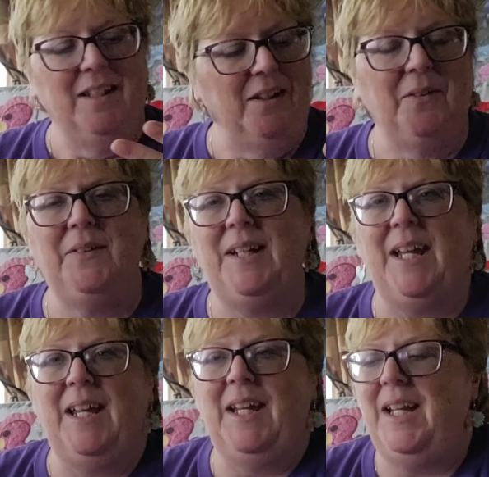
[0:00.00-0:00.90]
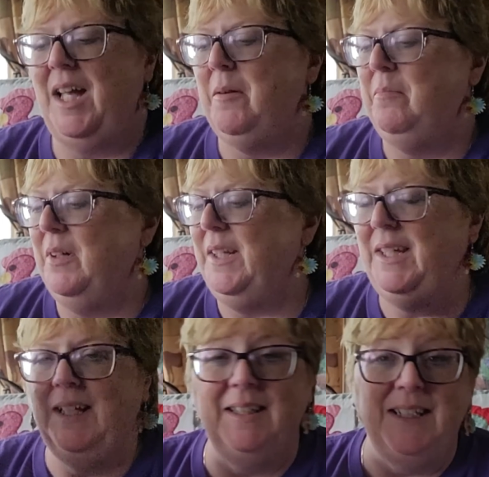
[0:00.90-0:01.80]
Okay, I'm
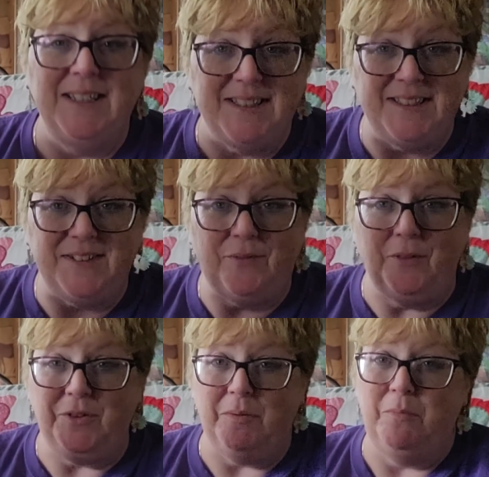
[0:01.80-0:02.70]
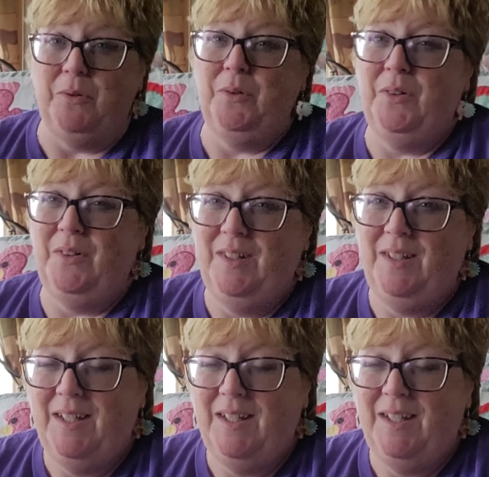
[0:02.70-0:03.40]
writing the lists for tomorrow.